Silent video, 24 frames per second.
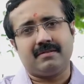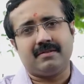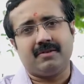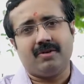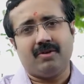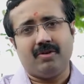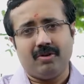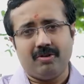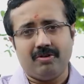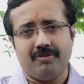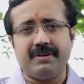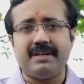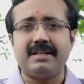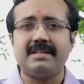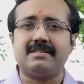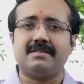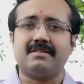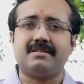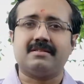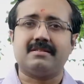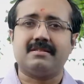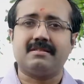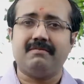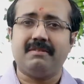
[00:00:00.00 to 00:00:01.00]

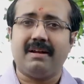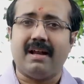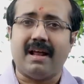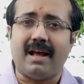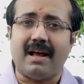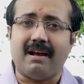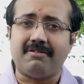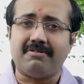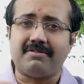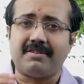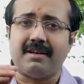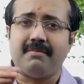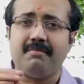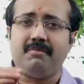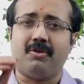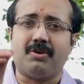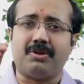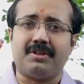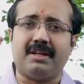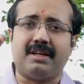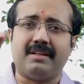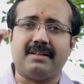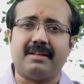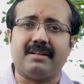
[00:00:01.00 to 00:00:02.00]
always will have some or
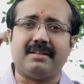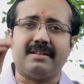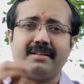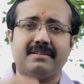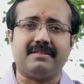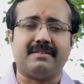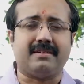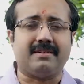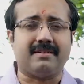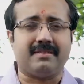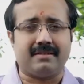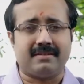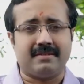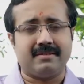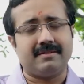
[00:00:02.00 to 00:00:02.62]
the other reason